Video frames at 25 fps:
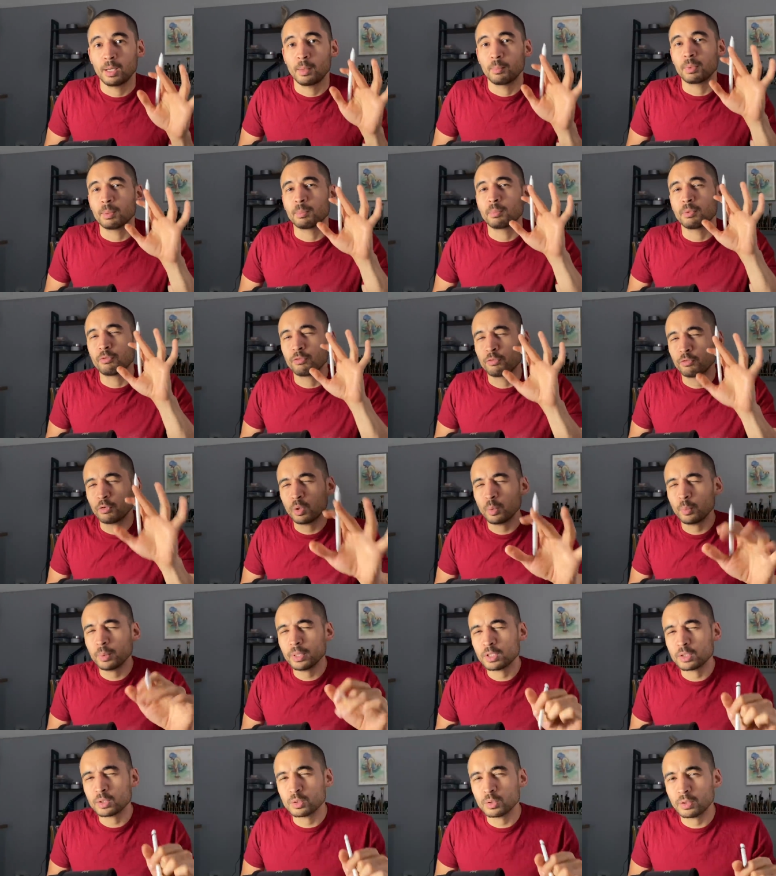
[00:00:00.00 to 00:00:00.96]
But before
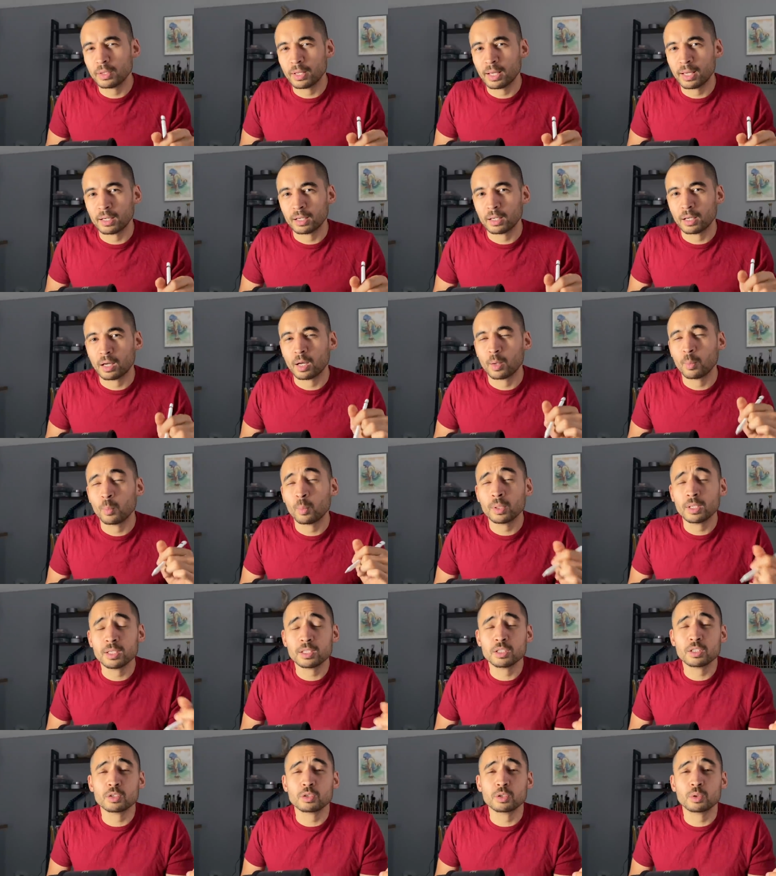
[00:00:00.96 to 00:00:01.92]
we do that, I
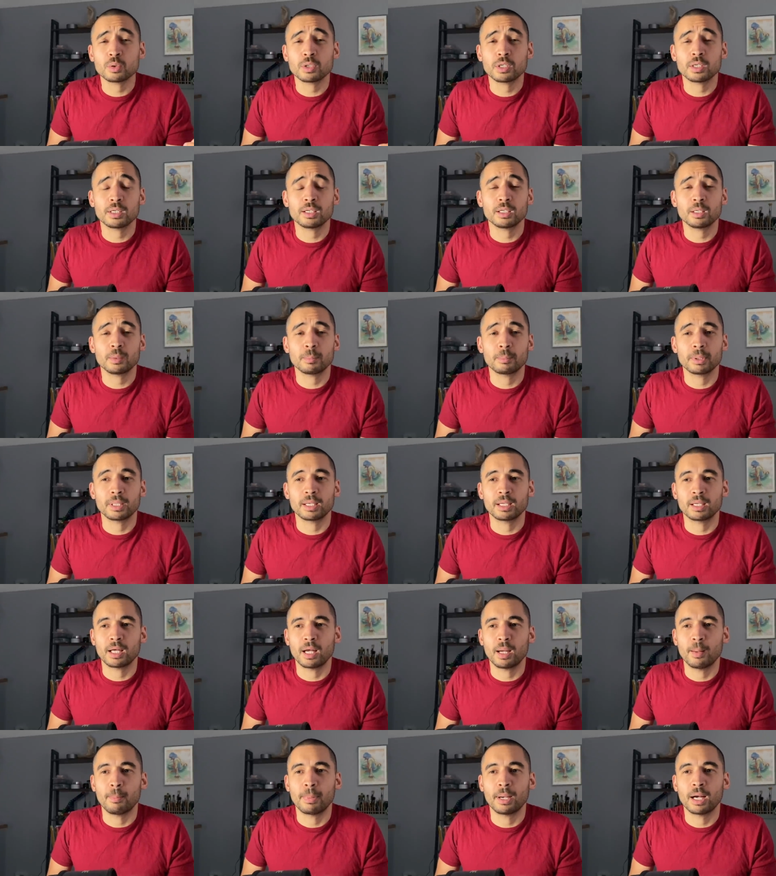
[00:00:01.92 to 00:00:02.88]
wanted to talk a little bit
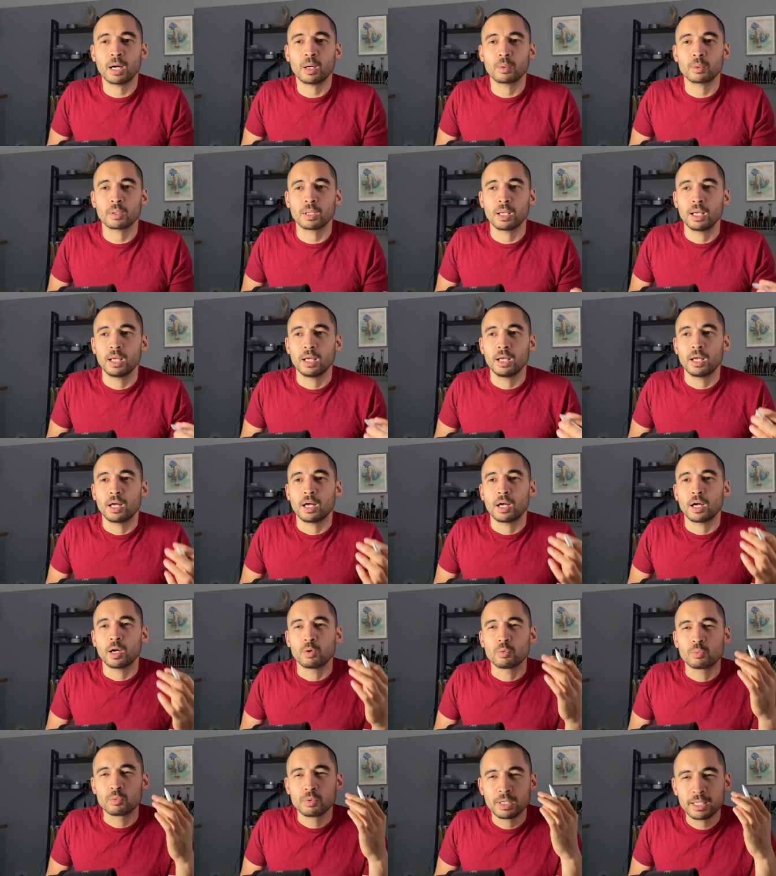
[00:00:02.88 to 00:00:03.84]
about
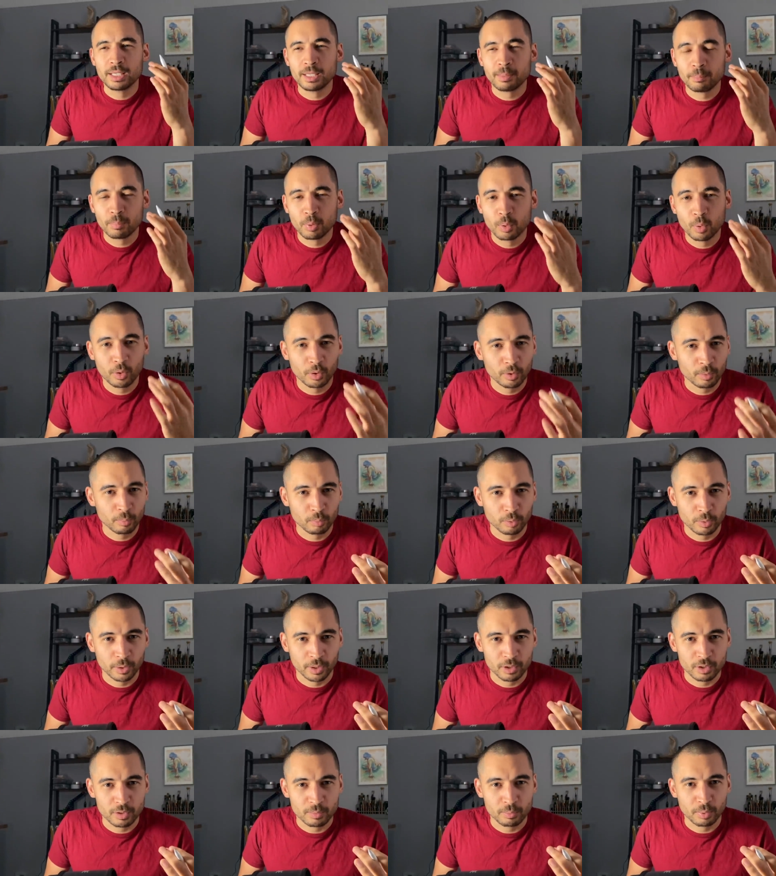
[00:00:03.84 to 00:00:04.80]
a really important
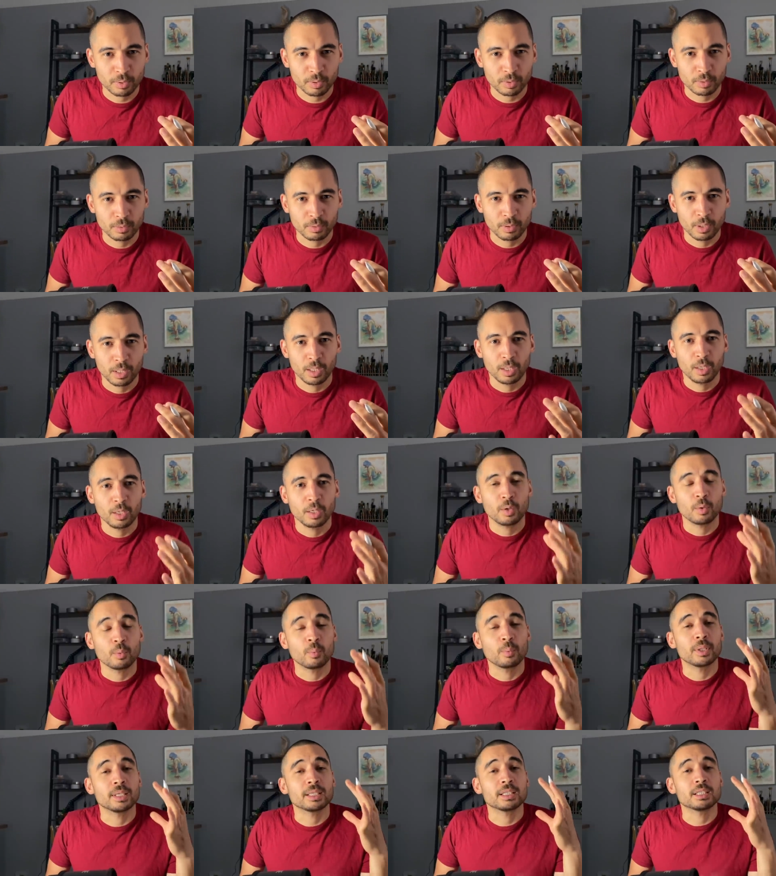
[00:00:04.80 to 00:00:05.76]
principle,
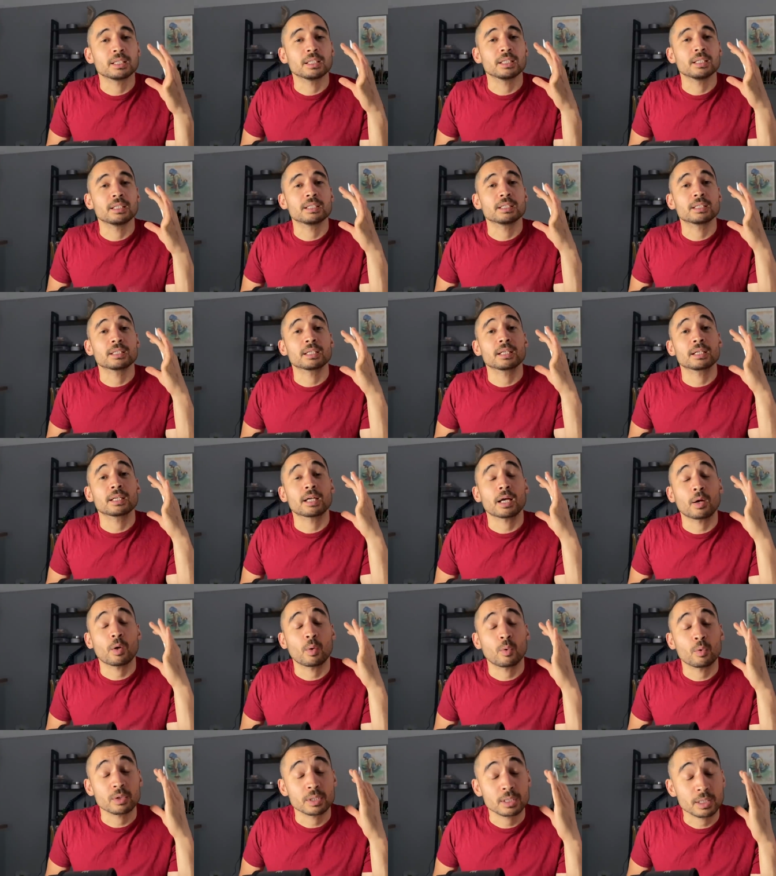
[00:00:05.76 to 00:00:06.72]
which is
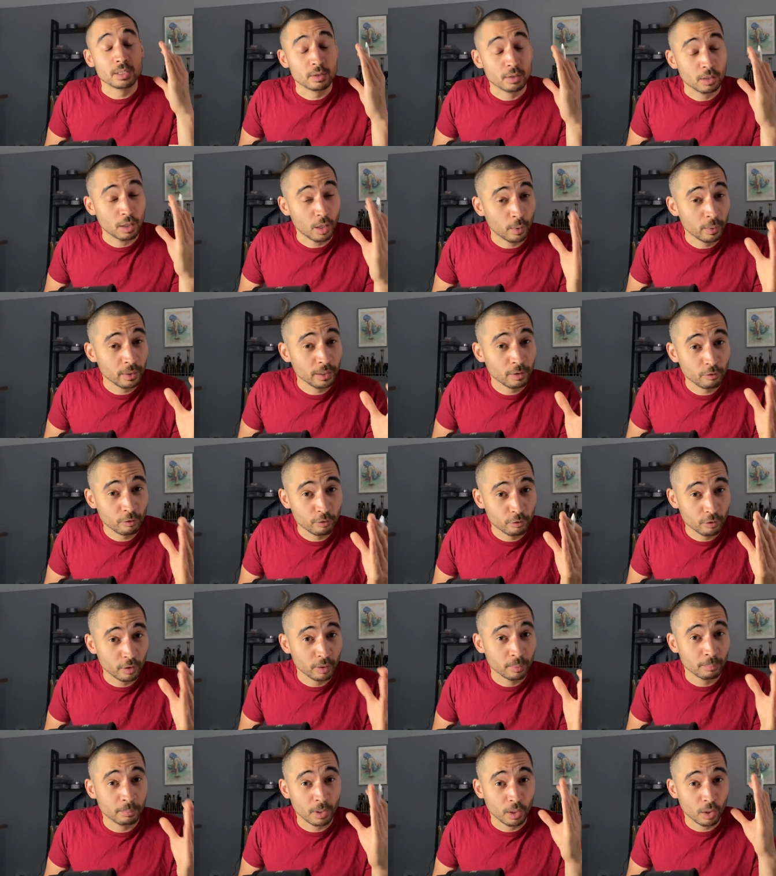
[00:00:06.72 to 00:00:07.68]
going
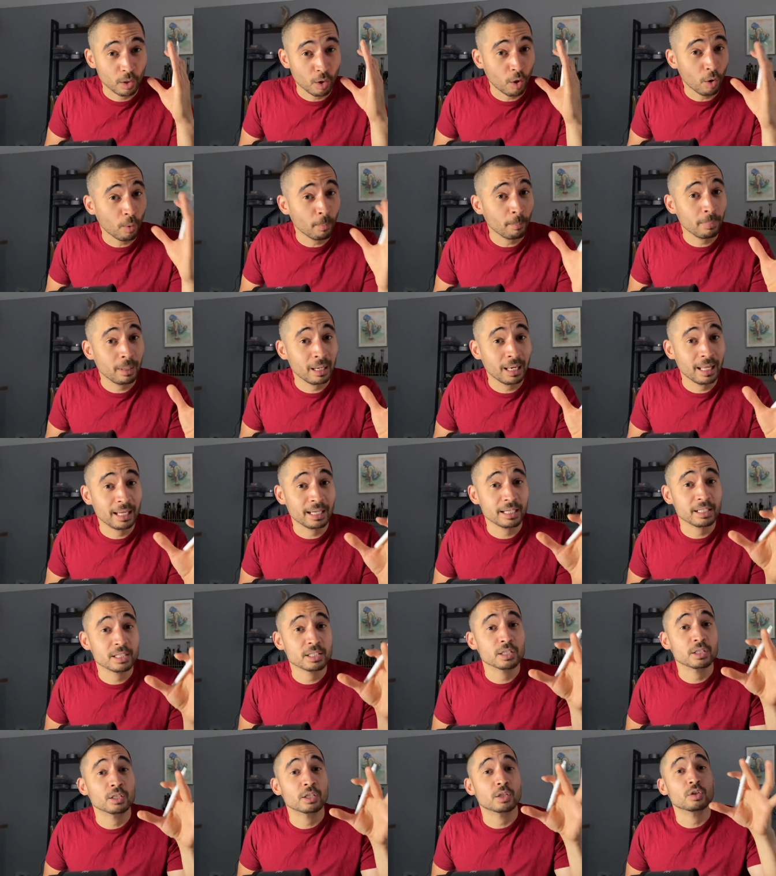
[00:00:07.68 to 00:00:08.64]
from
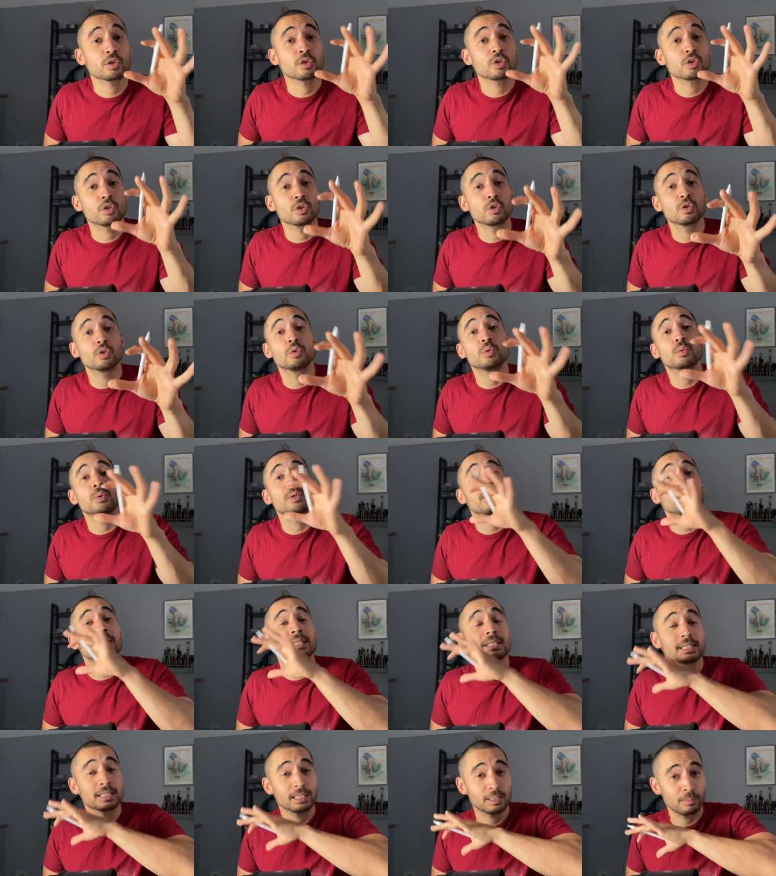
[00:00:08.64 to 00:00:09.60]
complex to
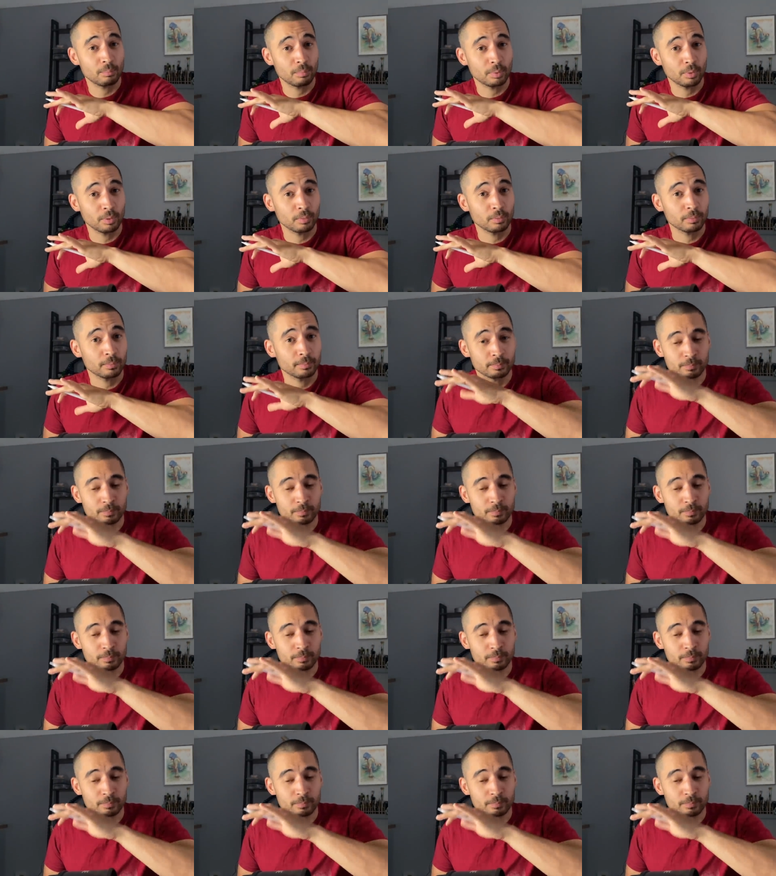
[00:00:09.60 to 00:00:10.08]
simple.